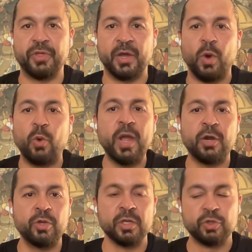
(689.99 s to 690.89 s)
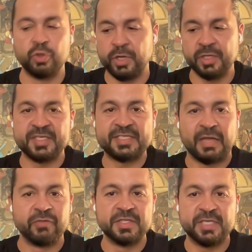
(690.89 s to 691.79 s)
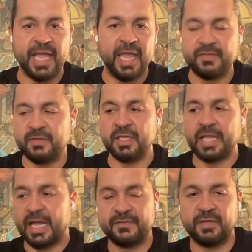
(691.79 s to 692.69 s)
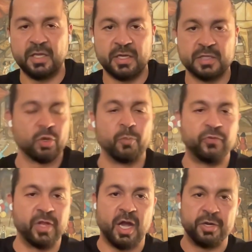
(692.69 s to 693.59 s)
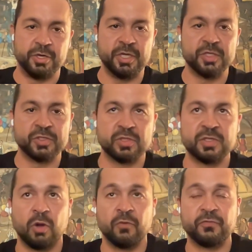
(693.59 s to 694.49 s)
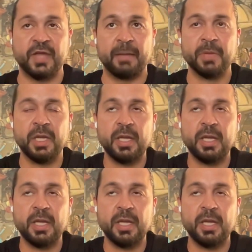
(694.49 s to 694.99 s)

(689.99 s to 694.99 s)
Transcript: and what we are doing during the 70, 80, 90 years, hopefully 100 years of time.